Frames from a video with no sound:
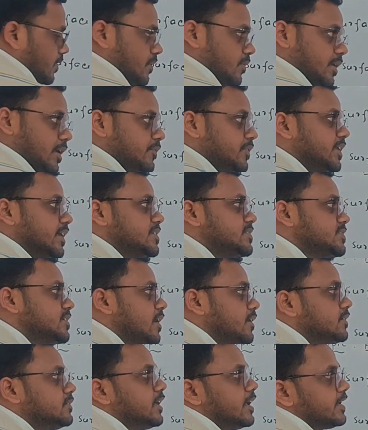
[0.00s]
Okay, we consider
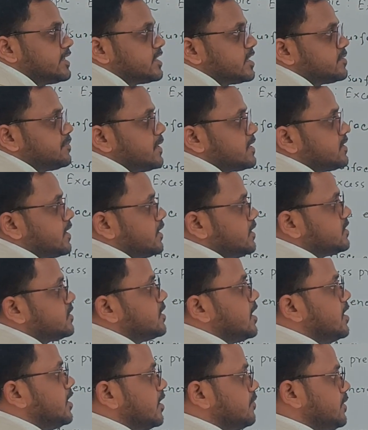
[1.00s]
it, the excess pressure is
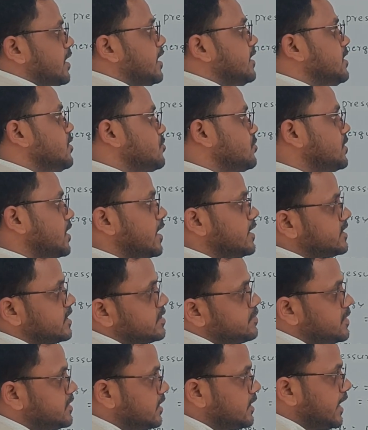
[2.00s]
delta P, and due to the
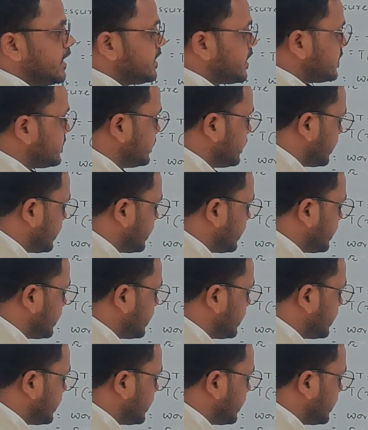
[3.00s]
excess pressure the area is